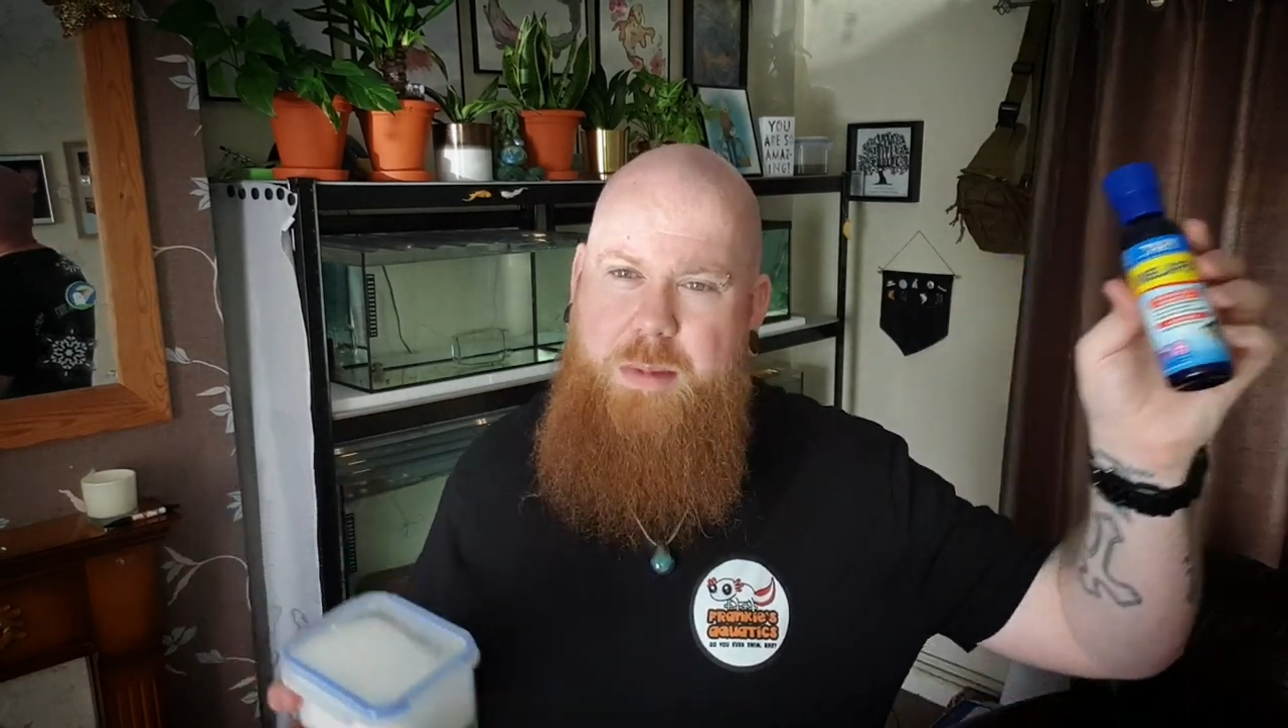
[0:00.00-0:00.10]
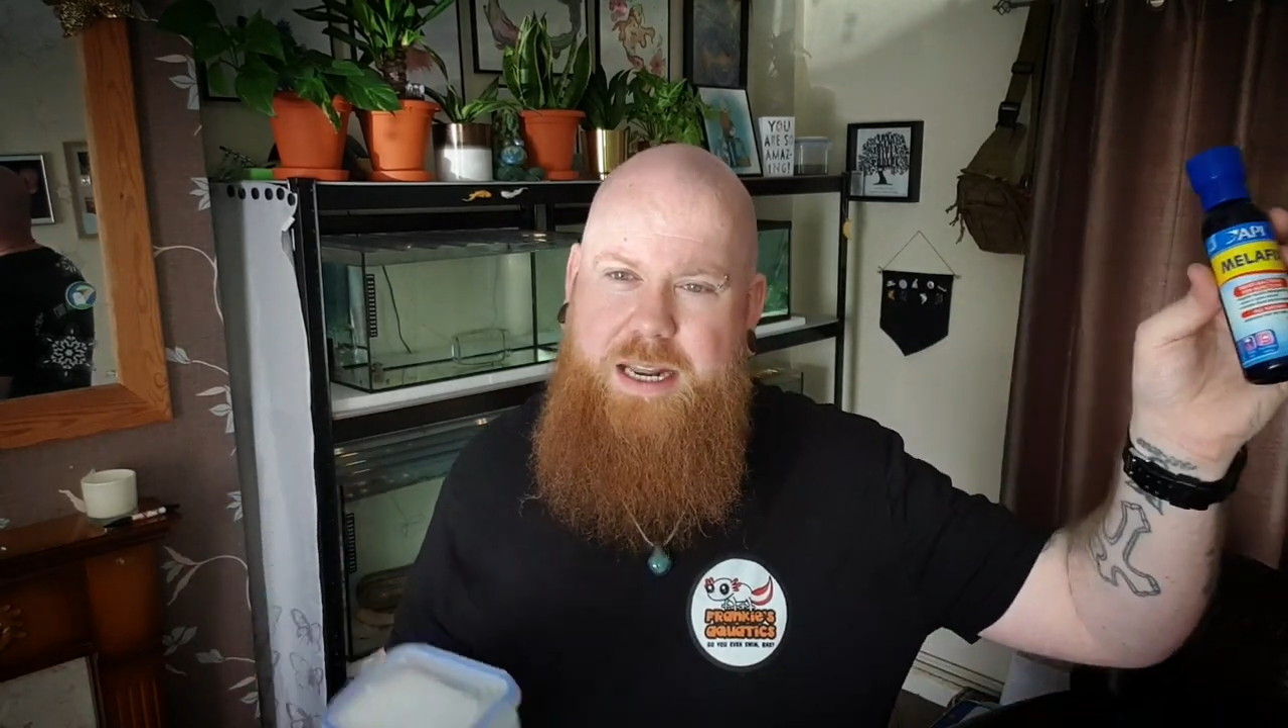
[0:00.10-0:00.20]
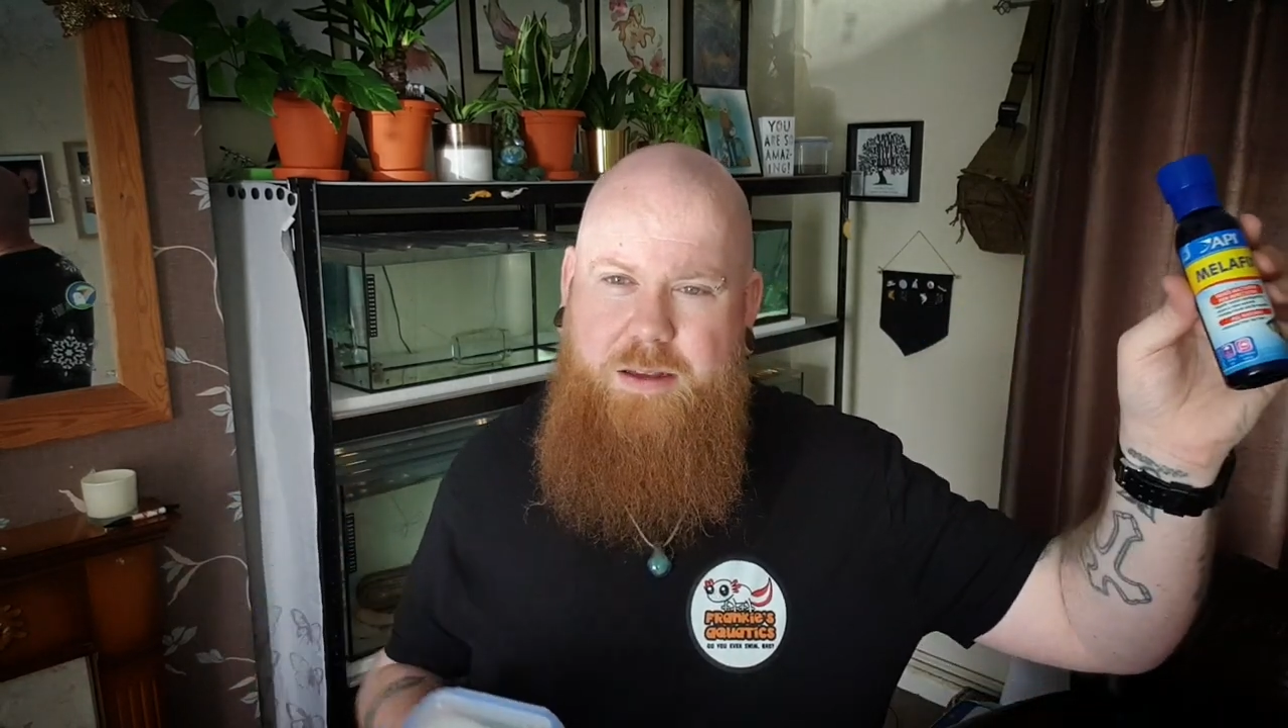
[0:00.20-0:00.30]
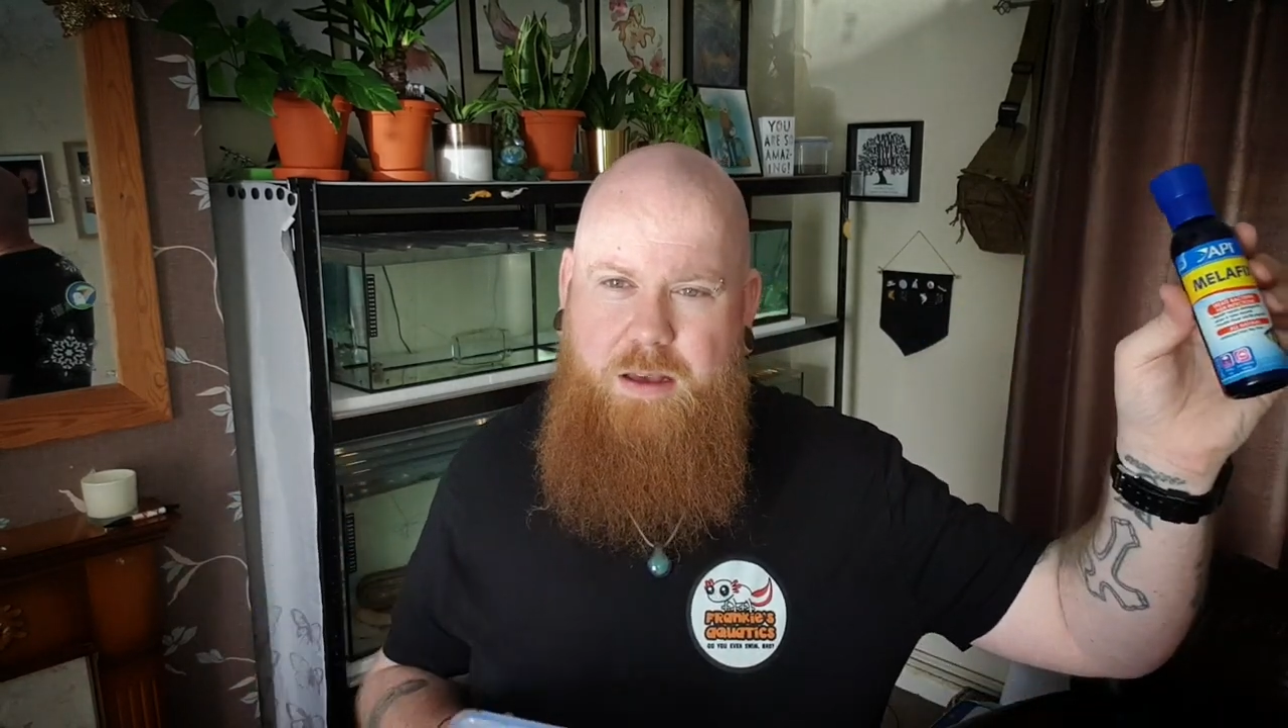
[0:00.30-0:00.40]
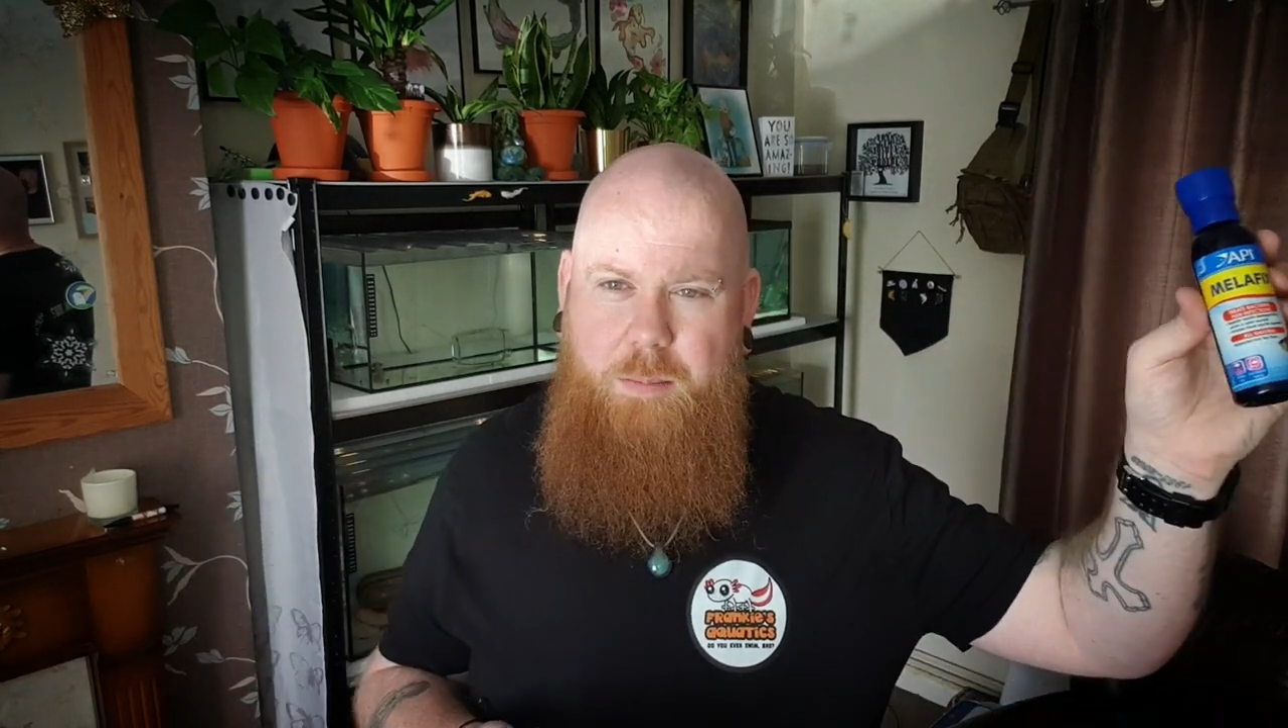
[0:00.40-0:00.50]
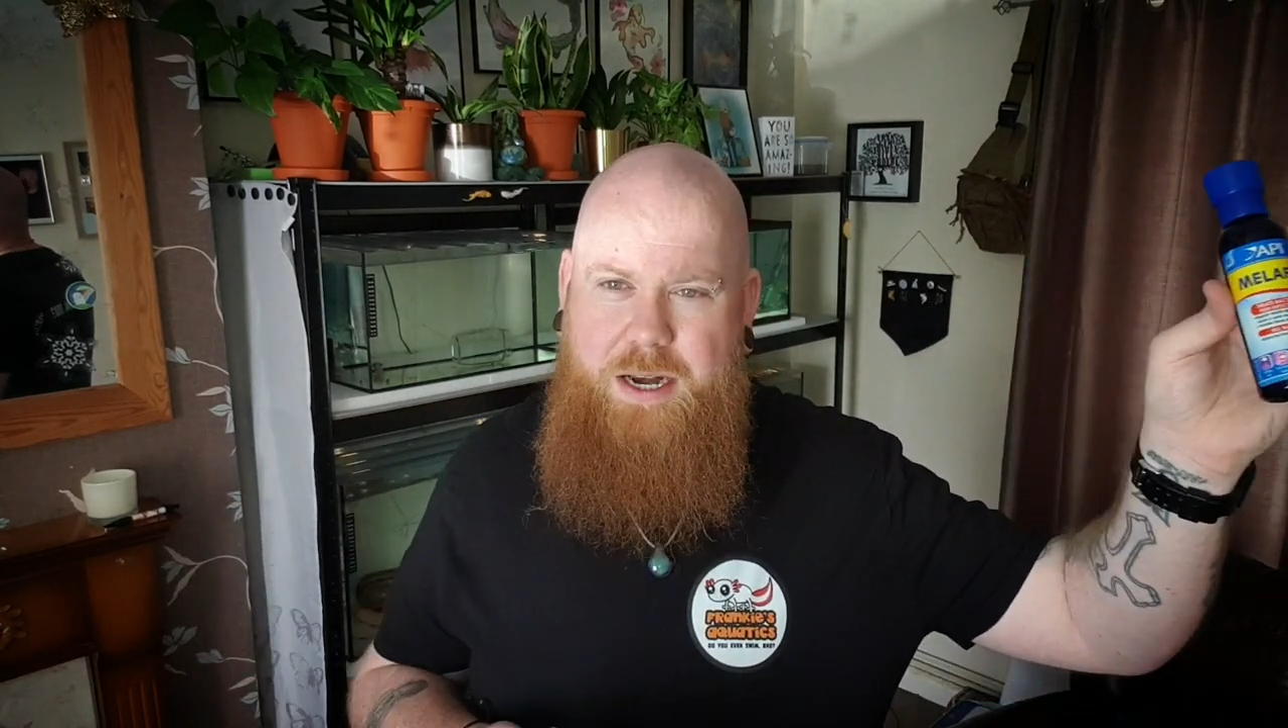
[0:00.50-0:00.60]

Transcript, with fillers: medi a